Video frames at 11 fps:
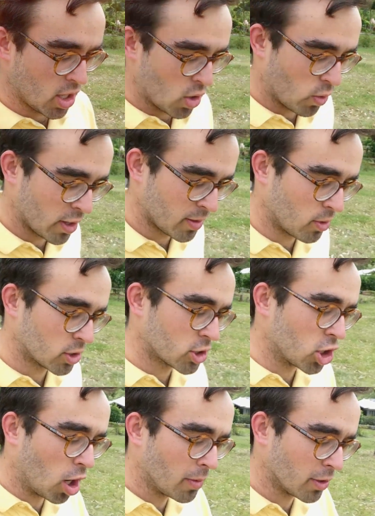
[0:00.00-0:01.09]
where the most
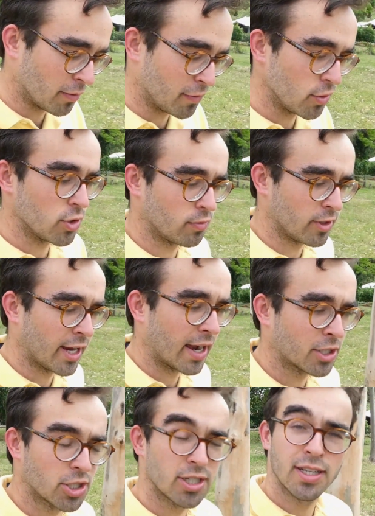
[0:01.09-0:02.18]
common fusion
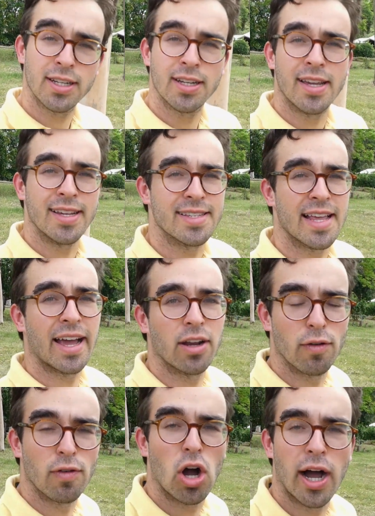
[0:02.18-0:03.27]
reaction is that
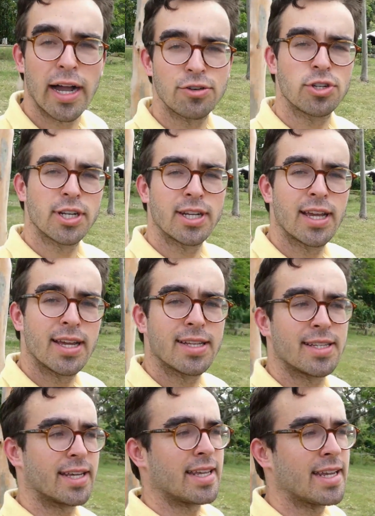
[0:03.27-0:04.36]
of hydrogen to
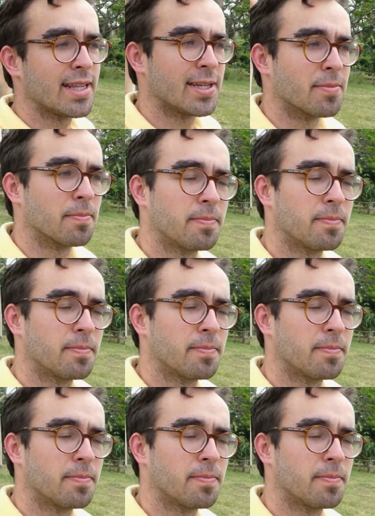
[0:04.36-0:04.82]
helium.